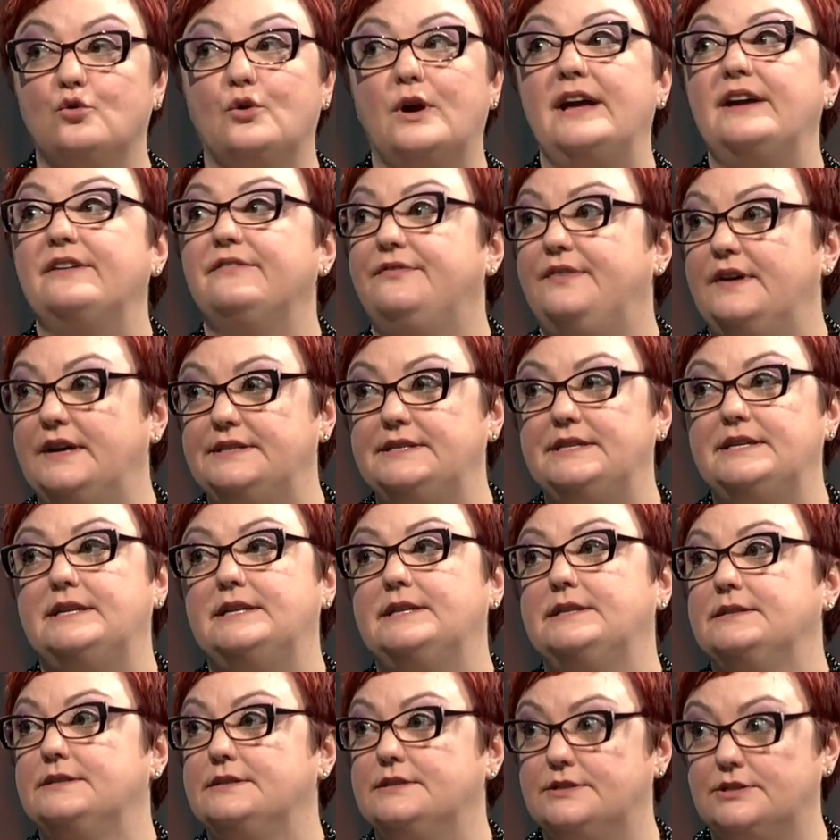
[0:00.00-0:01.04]
grant
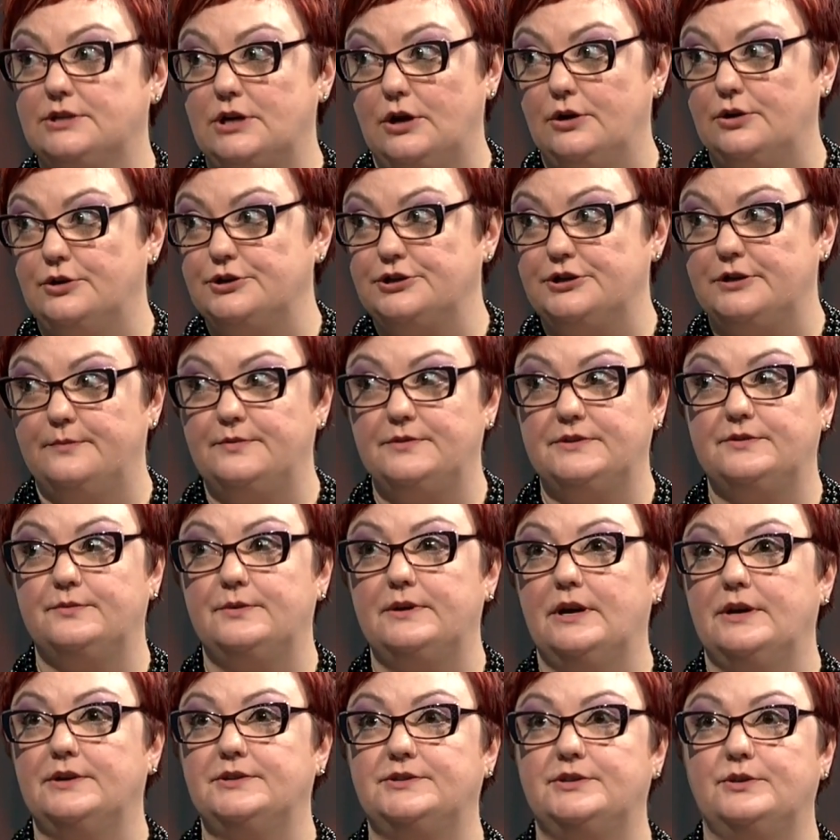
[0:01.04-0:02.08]
funding, scholarships. And...
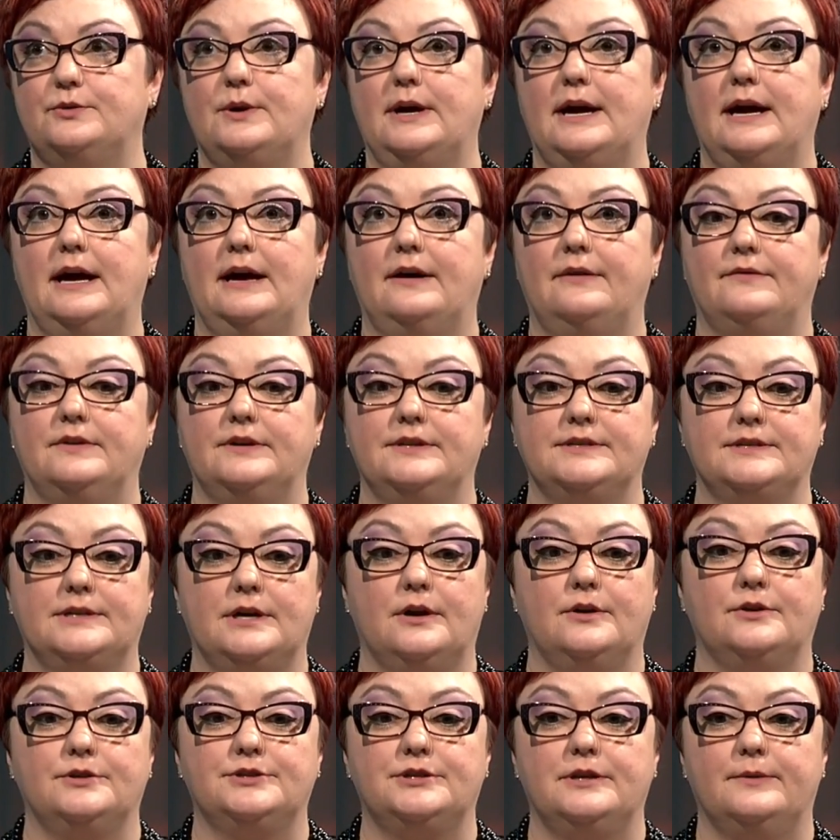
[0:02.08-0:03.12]
We also have a
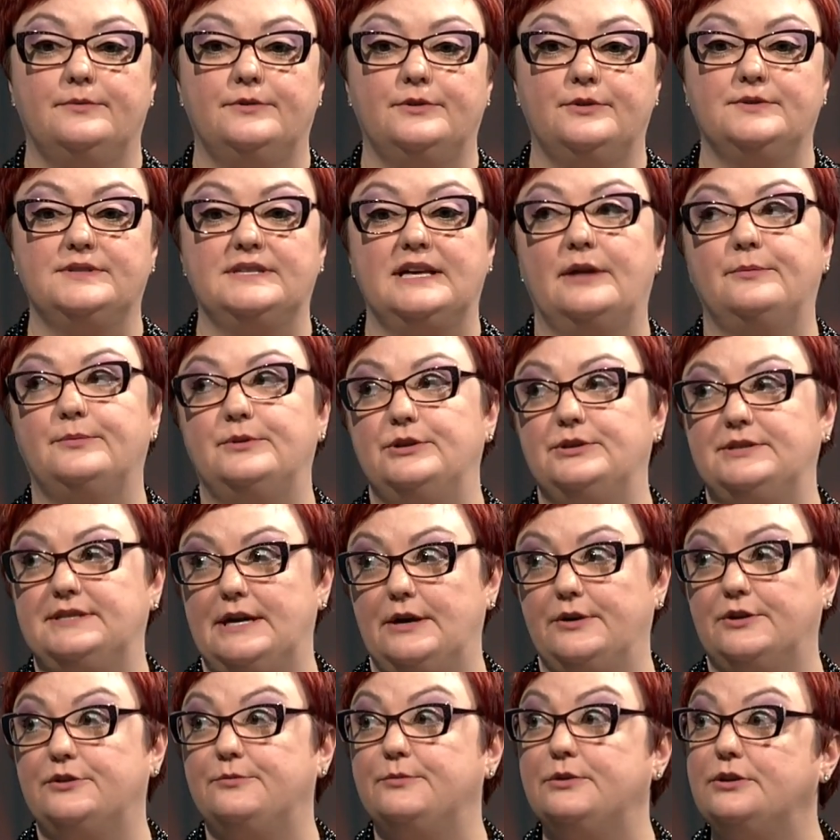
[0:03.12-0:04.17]
scholarship through South Puget
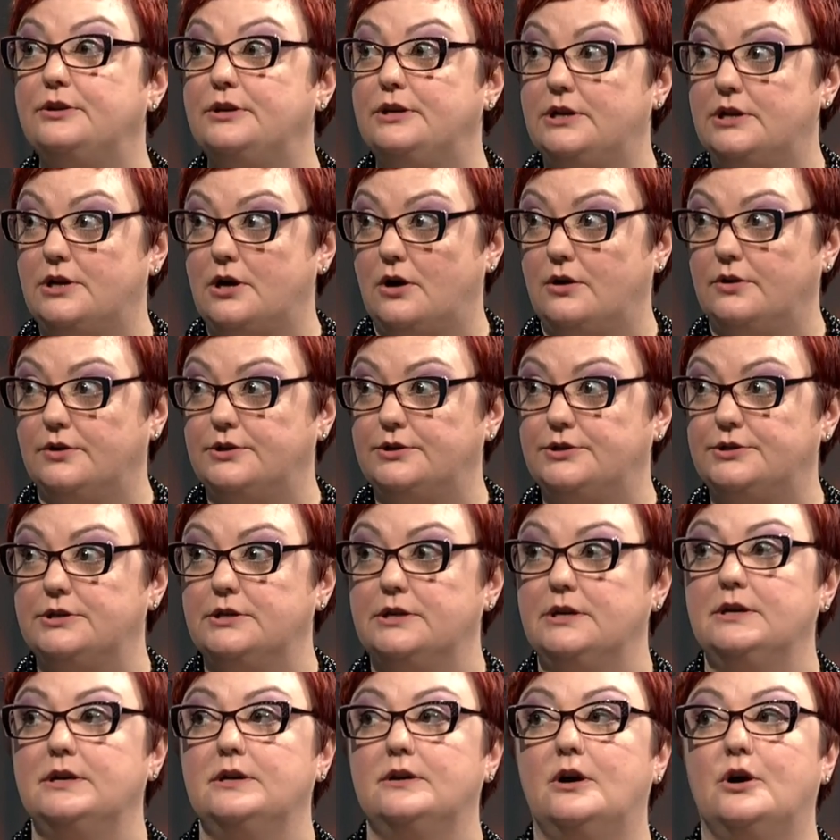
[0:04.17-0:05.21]
Sound Community College.
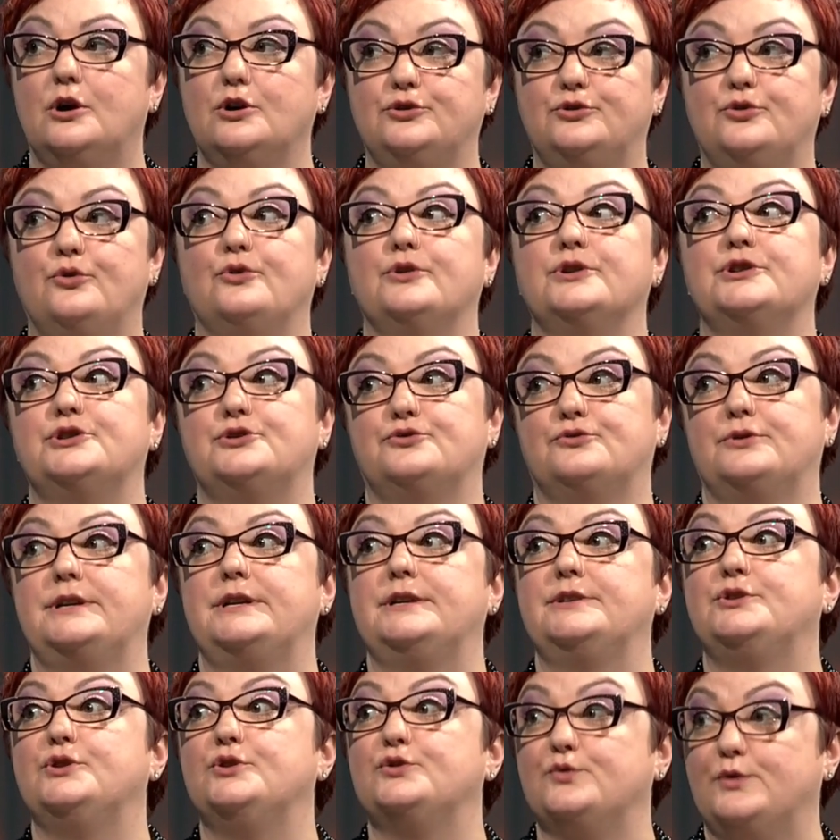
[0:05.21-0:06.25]
Mm. Our Doris
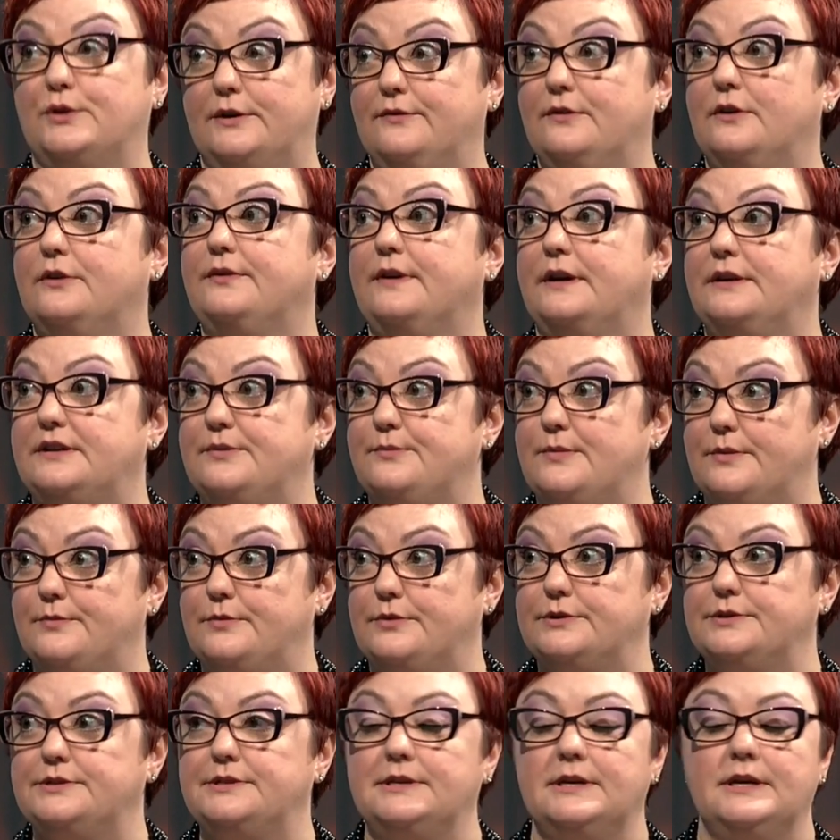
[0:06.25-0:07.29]
Drees, who's one of our founding
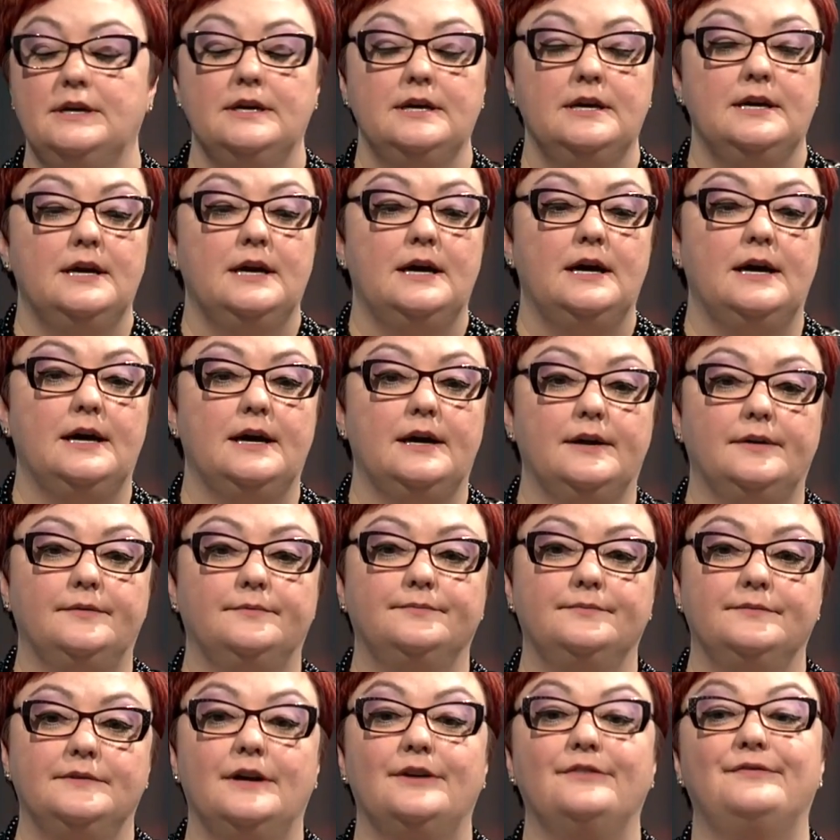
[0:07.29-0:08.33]
members, um,
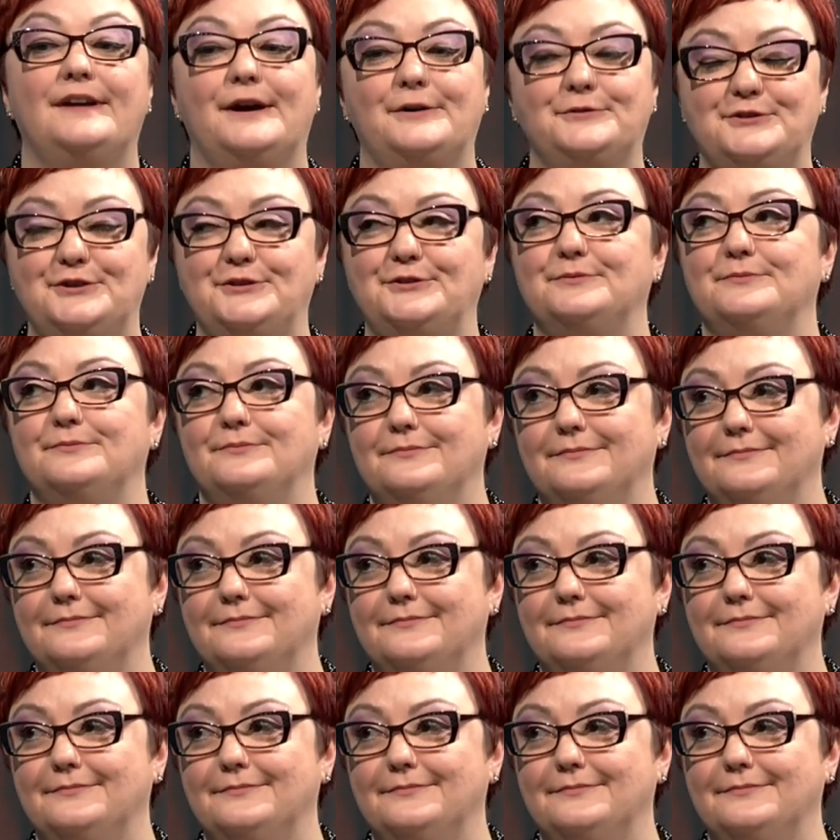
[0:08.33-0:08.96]
not founding,